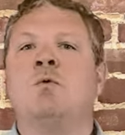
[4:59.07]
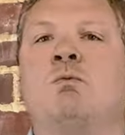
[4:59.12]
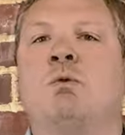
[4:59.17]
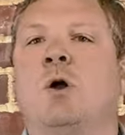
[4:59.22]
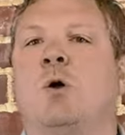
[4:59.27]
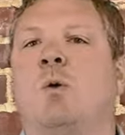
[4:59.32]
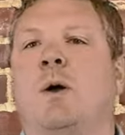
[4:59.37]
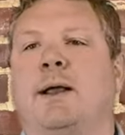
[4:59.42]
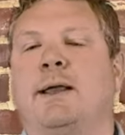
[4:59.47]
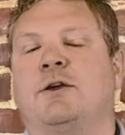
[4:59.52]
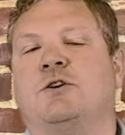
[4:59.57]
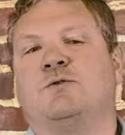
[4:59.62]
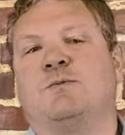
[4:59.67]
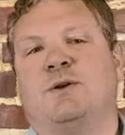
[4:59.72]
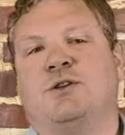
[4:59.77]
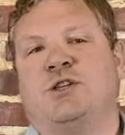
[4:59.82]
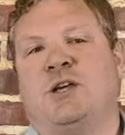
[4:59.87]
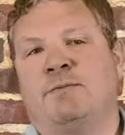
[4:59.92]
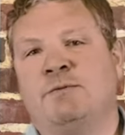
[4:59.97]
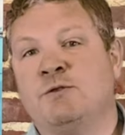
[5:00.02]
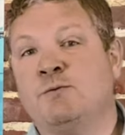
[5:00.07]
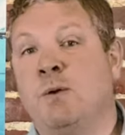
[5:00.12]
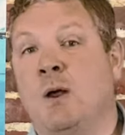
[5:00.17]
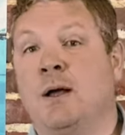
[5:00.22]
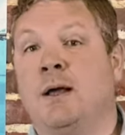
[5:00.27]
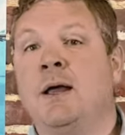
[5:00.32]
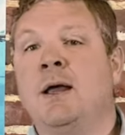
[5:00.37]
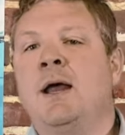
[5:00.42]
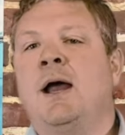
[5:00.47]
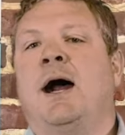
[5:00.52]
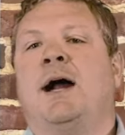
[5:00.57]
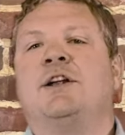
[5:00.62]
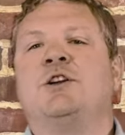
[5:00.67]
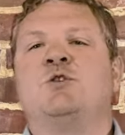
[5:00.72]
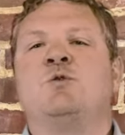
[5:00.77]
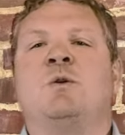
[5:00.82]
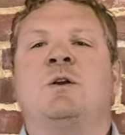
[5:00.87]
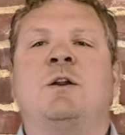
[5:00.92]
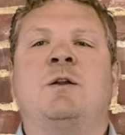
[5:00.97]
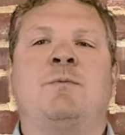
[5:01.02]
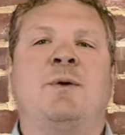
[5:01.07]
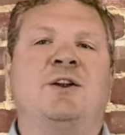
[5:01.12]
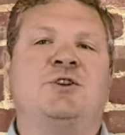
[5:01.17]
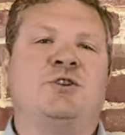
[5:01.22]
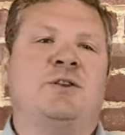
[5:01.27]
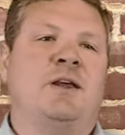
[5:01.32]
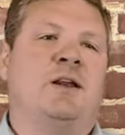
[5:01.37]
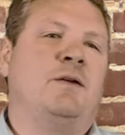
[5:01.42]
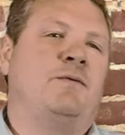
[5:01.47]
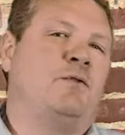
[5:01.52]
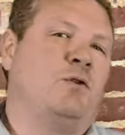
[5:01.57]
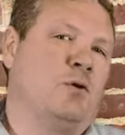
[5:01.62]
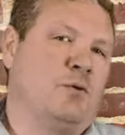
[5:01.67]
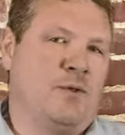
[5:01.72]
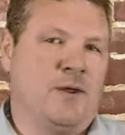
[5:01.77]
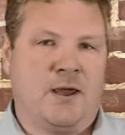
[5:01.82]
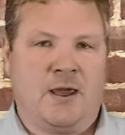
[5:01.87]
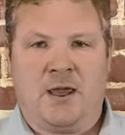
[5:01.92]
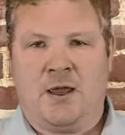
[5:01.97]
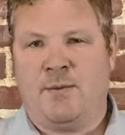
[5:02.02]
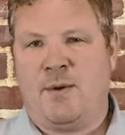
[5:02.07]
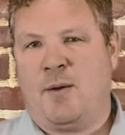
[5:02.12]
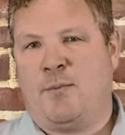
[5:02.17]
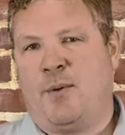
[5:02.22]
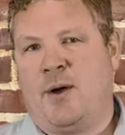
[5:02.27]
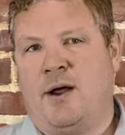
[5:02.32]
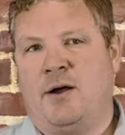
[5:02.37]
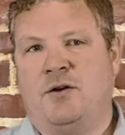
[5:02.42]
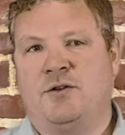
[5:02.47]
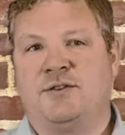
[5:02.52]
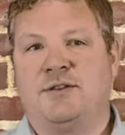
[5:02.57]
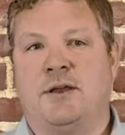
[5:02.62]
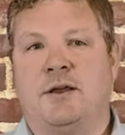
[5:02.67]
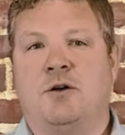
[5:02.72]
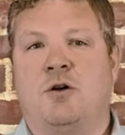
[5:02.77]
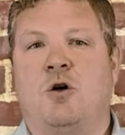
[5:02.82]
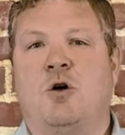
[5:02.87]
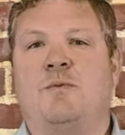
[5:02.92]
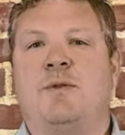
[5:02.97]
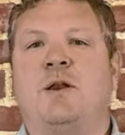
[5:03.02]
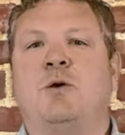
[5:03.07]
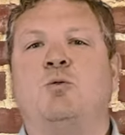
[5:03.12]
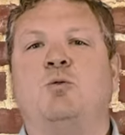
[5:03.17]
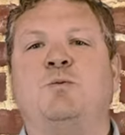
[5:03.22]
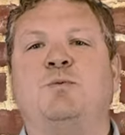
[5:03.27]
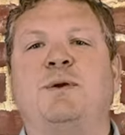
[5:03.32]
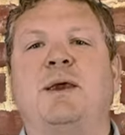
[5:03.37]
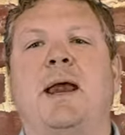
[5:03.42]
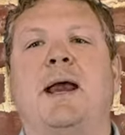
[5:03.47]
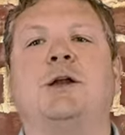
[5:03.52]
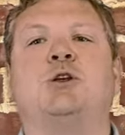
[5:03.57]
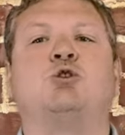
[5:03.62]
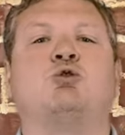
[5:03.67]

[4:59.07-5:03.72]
Real quick, here's my shameless plug. I just wanted to mention that if you're thinking about buying or selling a home, then it would be a